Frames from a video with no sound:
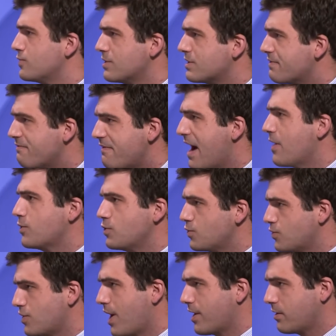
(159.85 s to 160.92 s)
It's a values
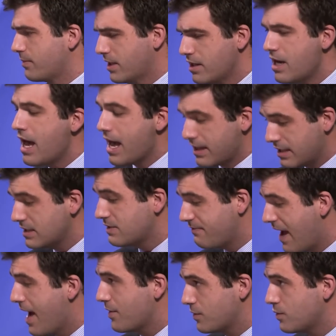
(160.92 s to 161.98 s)
document. And his
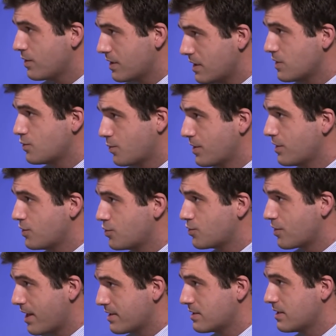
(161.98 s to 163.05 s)
value that he's really
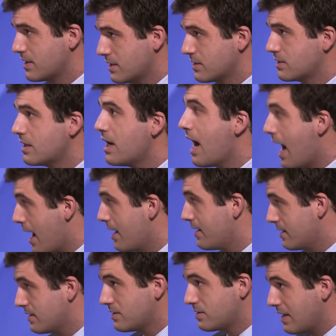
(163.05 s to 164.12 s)
stressed
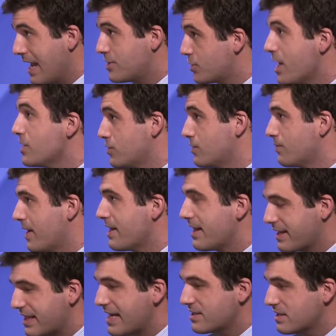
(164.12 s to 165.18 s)
is education, right? Yeah.
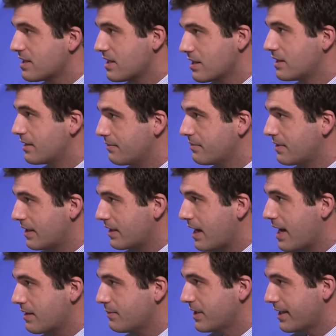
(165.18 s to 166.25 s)
Like that's the thing that
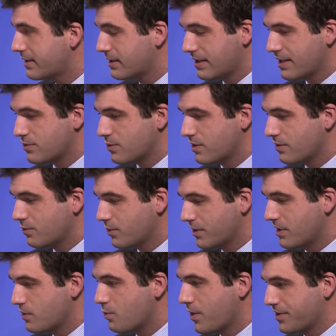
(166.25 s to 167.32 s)
got him elected. That's what
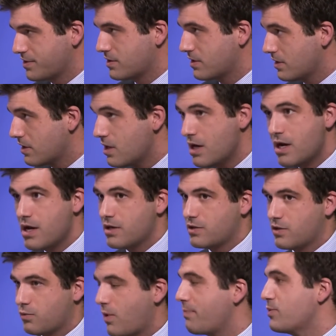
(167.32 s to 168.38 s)
he wants to
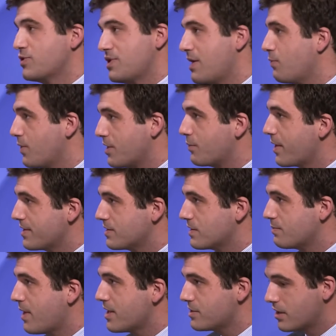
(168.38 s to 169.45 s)
represent when he writes this
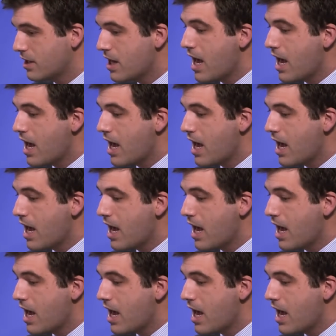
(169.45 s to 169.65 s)
budget.